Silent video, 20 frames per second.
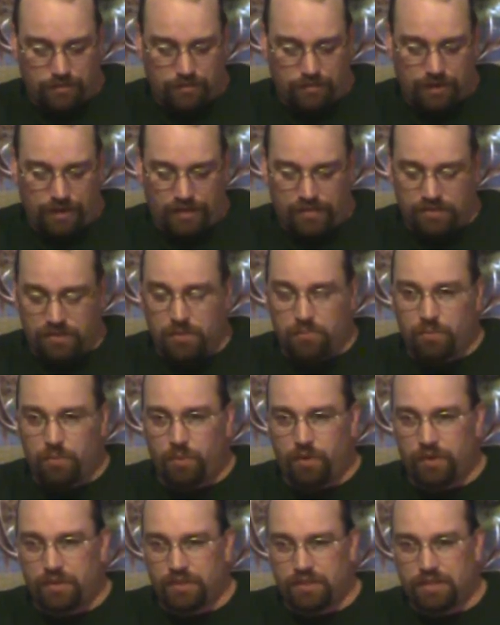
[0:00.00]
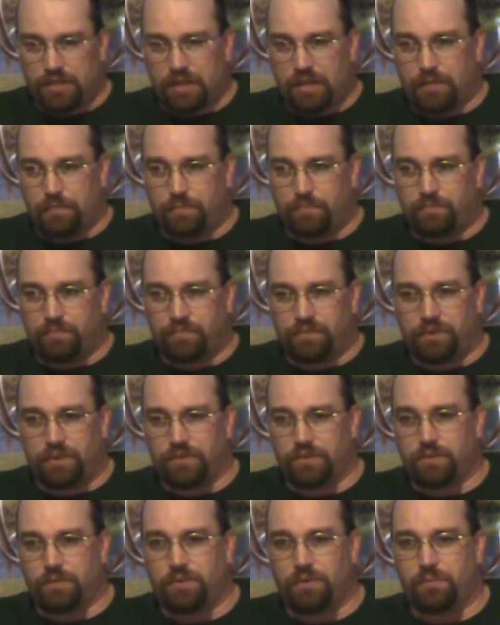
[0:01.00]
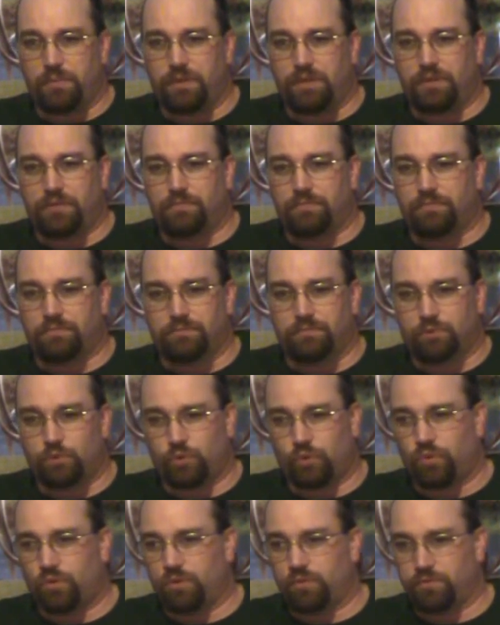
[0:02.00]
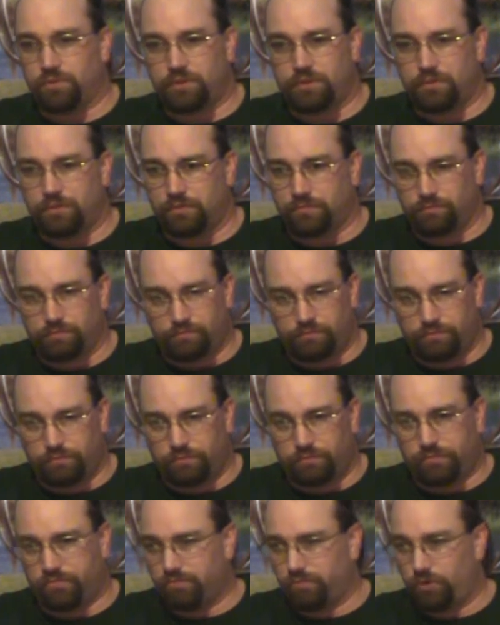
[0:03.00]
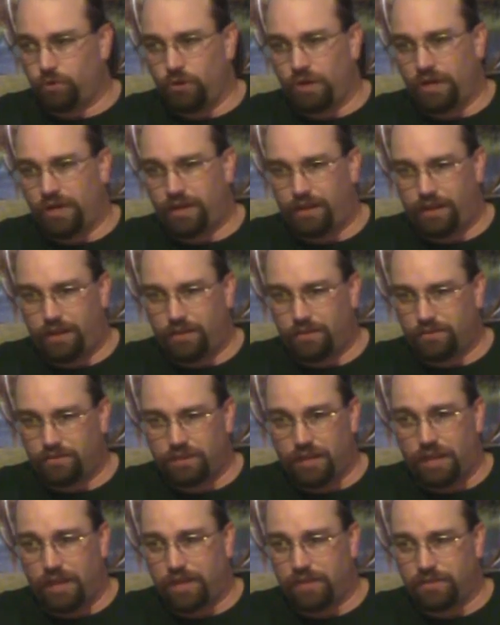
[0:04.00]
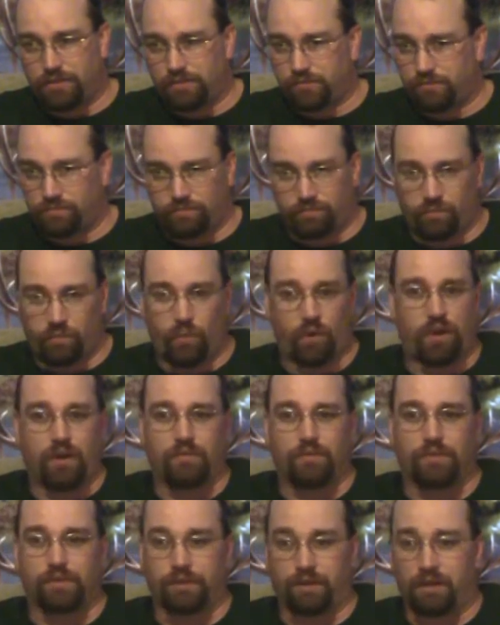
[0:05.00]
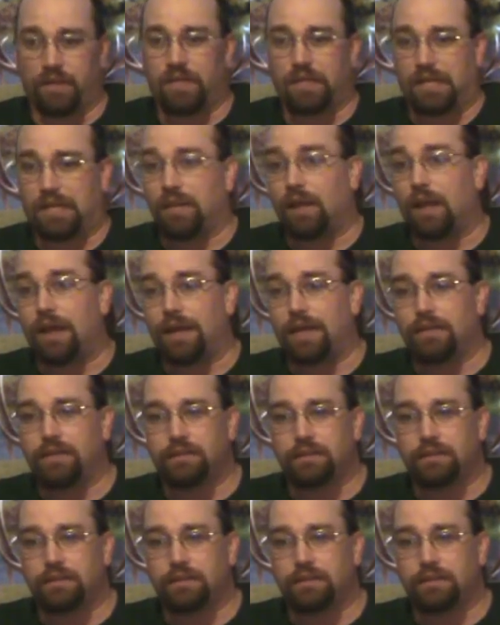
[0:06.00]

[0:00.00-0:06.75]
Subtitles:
At some point in time, there's going to be storms or gray cloud skies, whatever. You're going to need light.